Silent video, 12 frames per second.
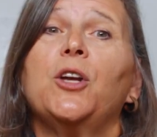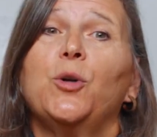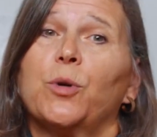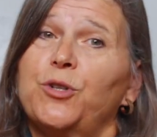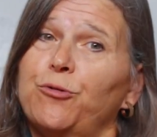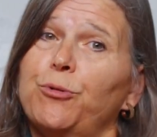
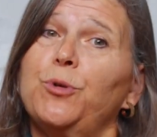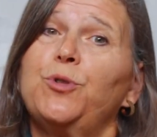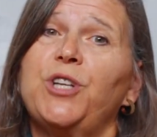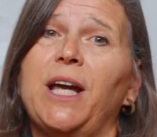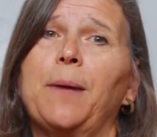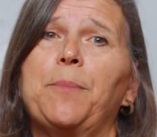your
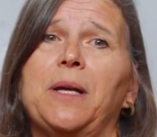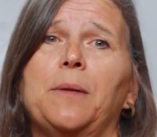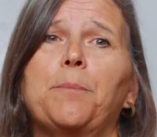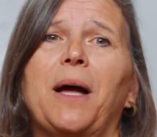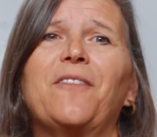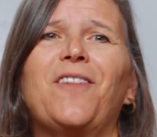true
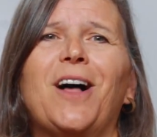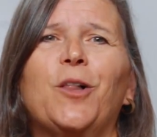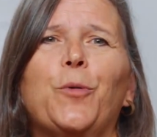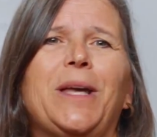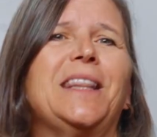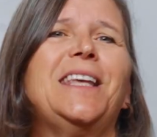champion by
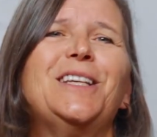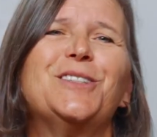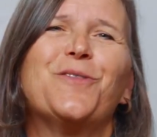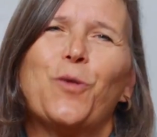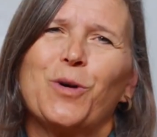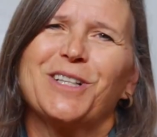following
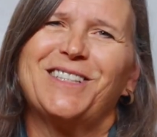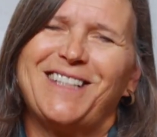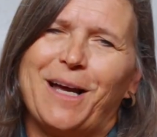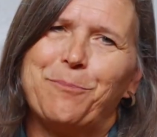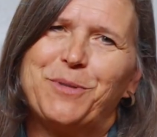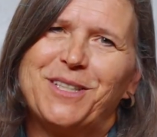these 4
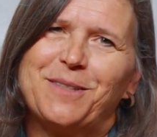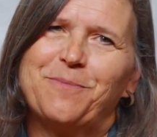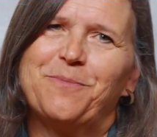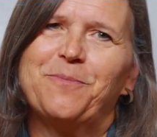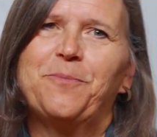steps.